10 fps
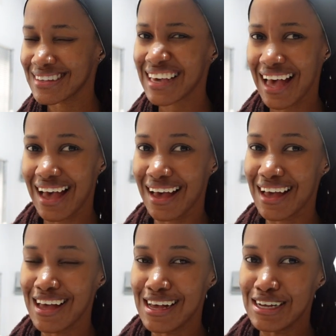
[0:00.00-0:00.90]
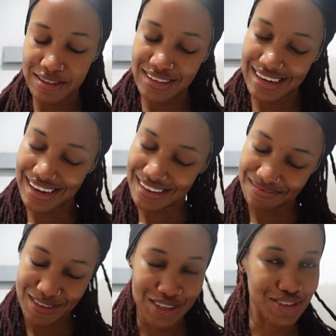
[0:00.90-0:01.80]
Yeah. But today,
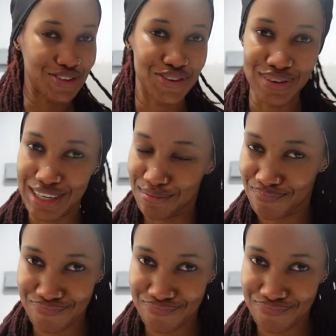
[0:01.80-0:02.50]
yours truly